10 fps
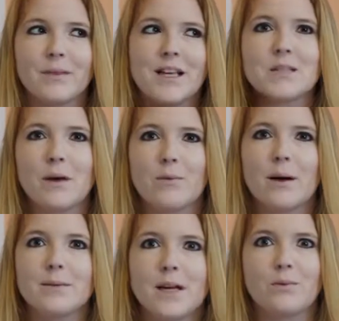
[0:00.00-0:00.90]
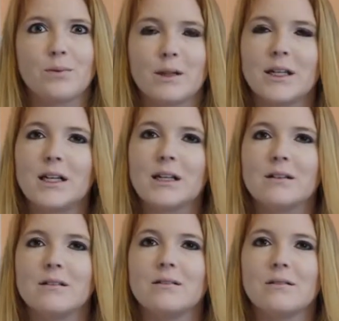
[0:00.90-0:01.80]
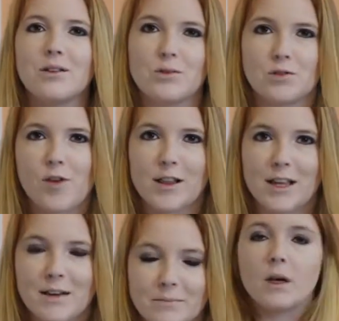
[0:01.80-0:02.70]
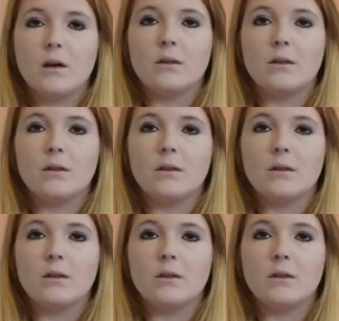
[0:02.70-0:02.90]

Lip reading: is my website really user-friendly?